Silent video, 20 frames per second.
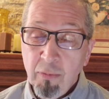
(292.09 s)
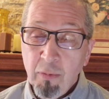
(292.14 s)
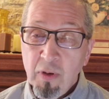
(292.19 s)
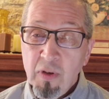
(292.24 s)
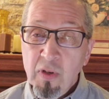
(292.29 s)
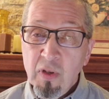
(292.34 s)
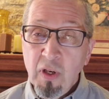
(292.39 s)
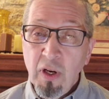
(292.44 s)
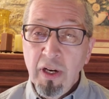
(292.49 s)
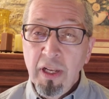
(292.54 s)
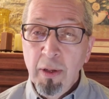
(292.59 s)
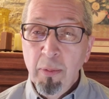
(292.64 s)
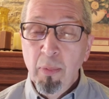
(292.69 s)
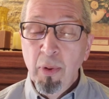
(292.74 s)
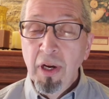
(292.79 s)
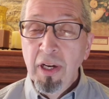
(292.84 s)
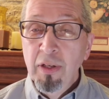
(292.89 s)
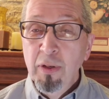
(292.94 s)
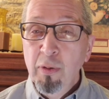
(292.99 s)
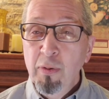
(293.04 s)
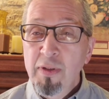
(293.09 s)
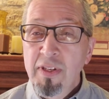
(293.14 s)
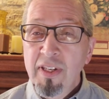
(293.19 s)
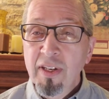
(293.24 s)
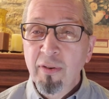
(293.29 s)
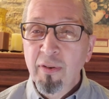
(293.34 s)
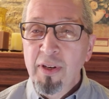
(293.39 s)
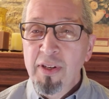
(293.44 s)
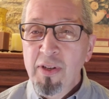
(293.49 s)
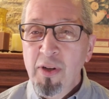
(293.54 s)
We're starting a brand new
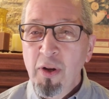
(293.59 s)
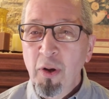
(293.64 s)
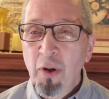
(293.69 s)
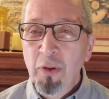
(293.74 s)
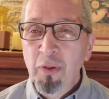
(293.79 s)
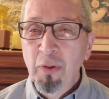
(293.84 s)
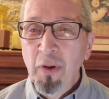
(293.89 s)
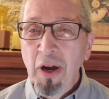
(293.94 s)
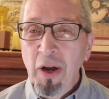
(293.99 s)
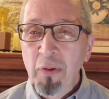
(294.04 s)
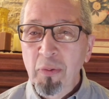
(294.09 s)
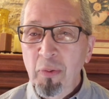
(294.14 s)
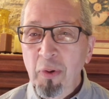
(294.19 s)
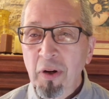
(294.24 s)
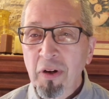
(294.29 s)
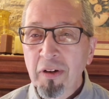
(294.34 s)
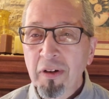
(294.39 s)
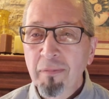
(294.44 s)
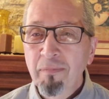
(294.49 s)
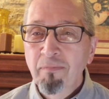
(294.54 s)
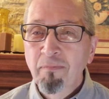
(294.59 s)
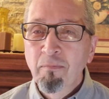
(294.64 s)
series called Groundwork.